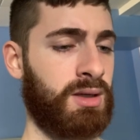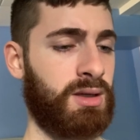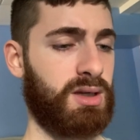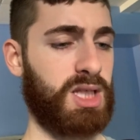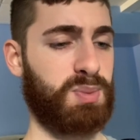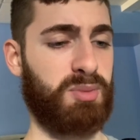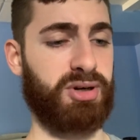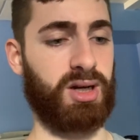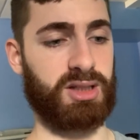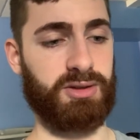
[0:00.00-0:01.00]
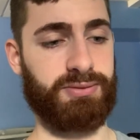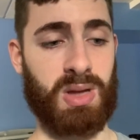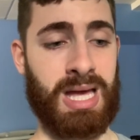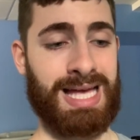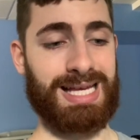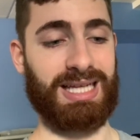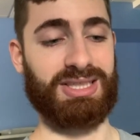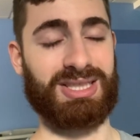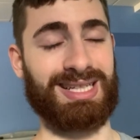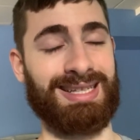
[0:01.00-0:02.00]
he's been productive. He's
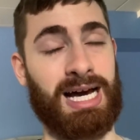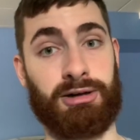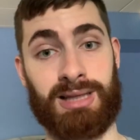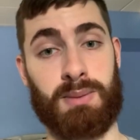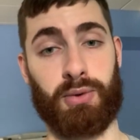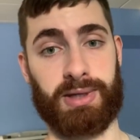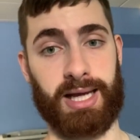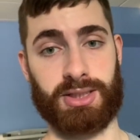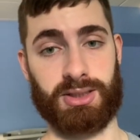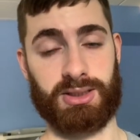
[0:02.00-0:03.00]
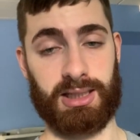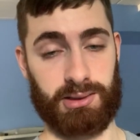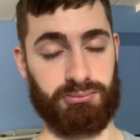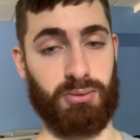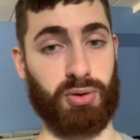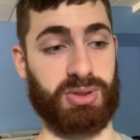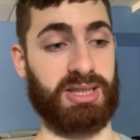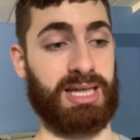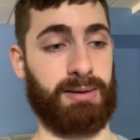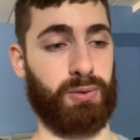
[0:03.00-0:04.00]
just allowed a lot more catches than most of the
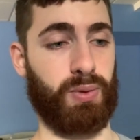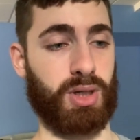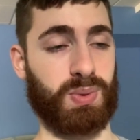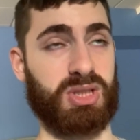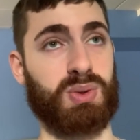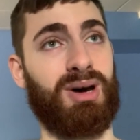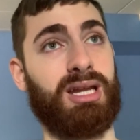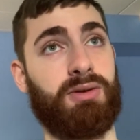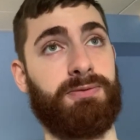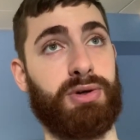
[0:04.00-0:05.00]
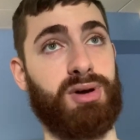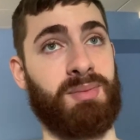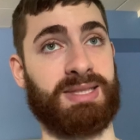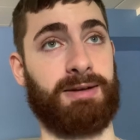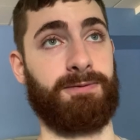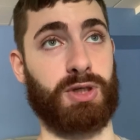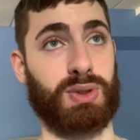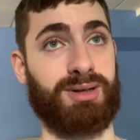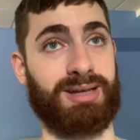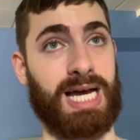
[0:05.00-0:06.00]
top corners, which is why I don't view him as a
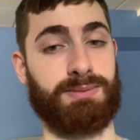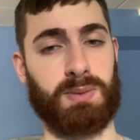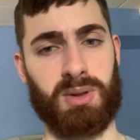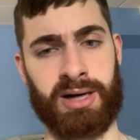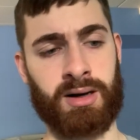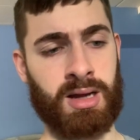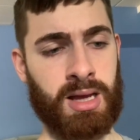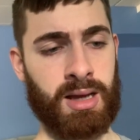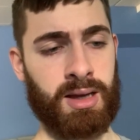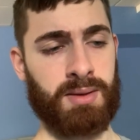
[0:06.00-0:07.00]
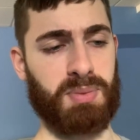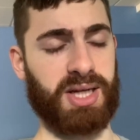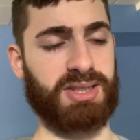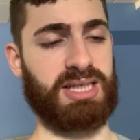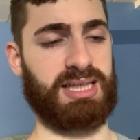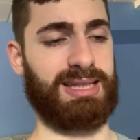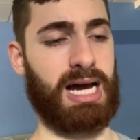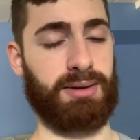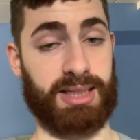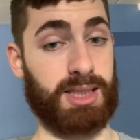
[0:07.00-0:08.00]
first-round caliber player, because he's allowed,
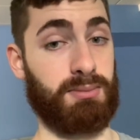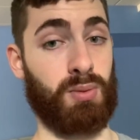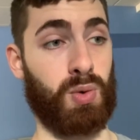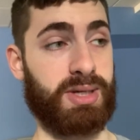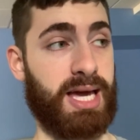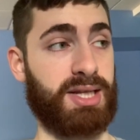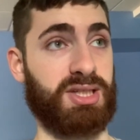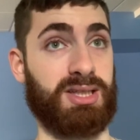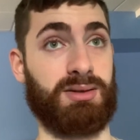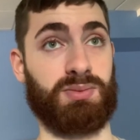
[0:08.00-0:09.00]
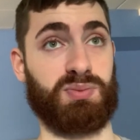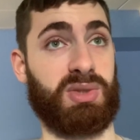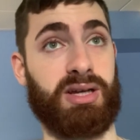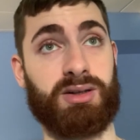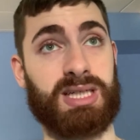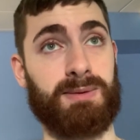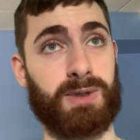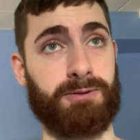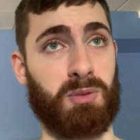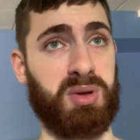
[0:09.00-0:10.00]
like I said, more catches than the other top
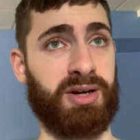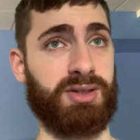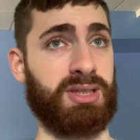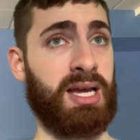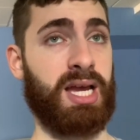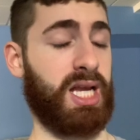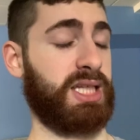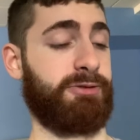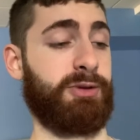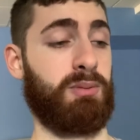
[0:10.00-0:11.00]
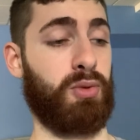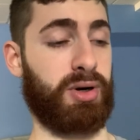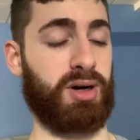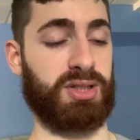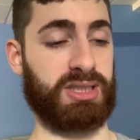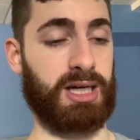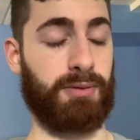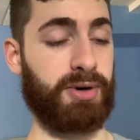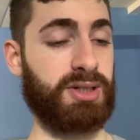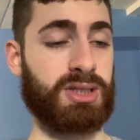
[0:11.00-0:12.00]
cover players. He's given up more yards in
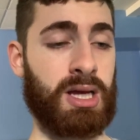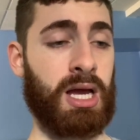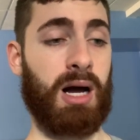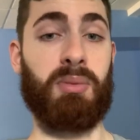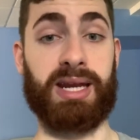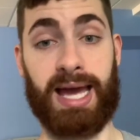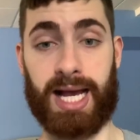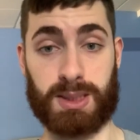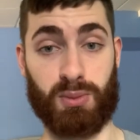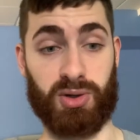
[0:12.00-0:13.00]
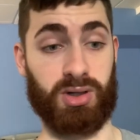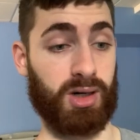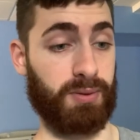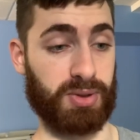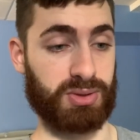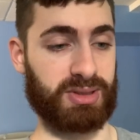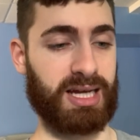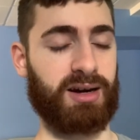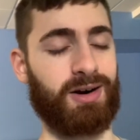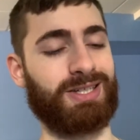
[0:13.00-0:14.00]
coverage, but he has more turnovers, so it's
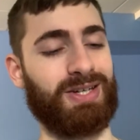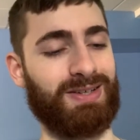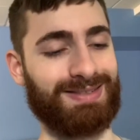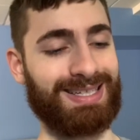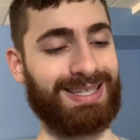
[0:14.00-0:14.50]
kind of hard to,